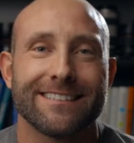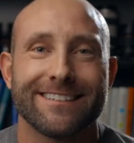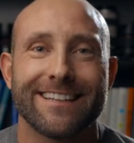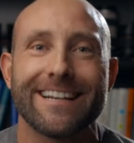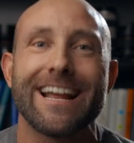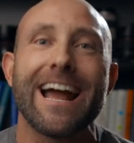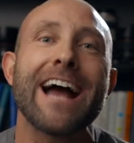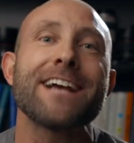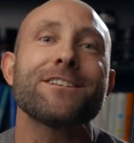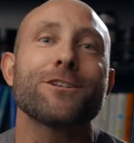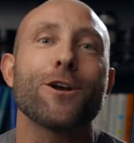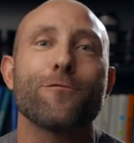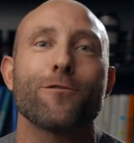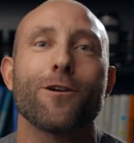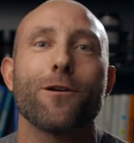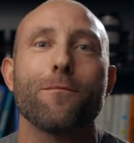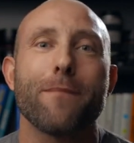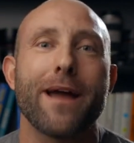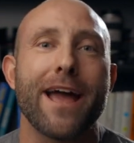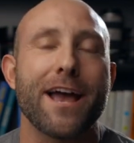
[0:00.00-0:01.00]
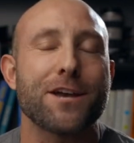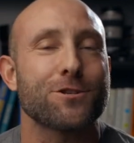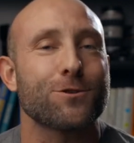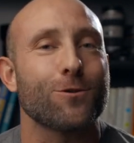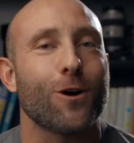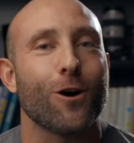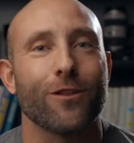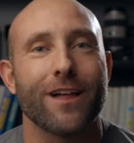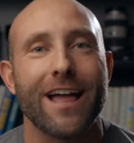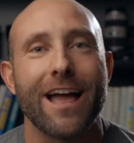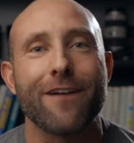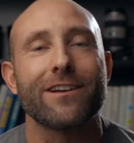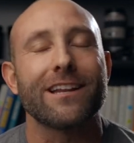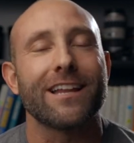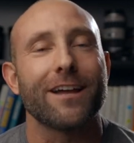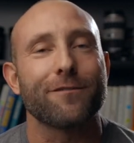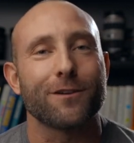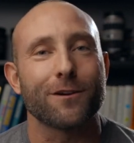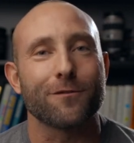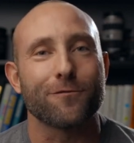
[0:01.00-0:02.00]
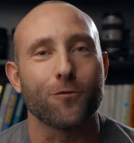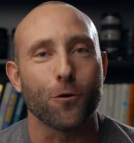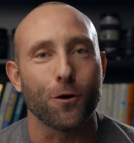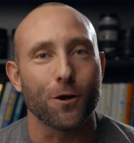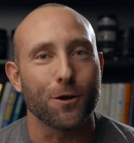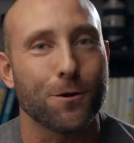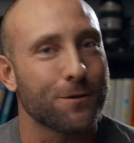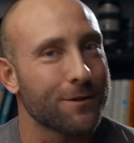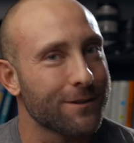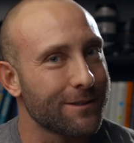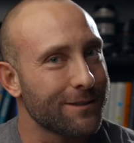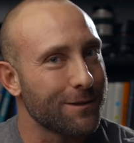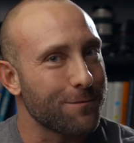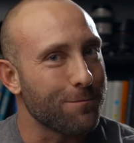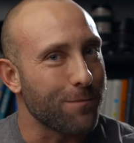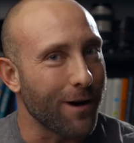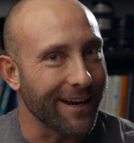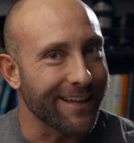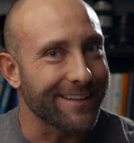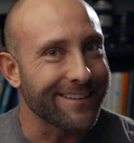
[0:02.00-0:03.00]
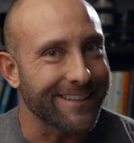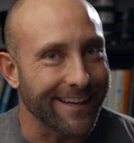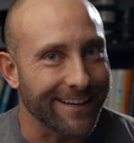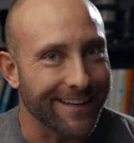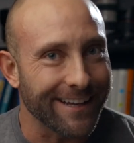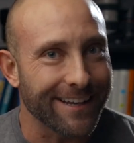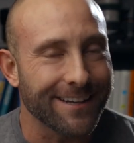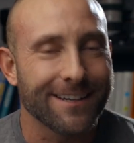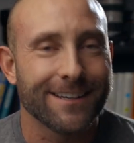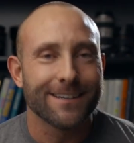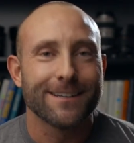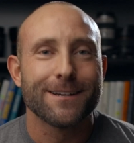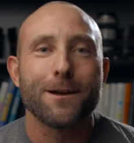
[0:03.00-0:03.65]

The guys over at MASS do all the heavy lifting for you, pun intended,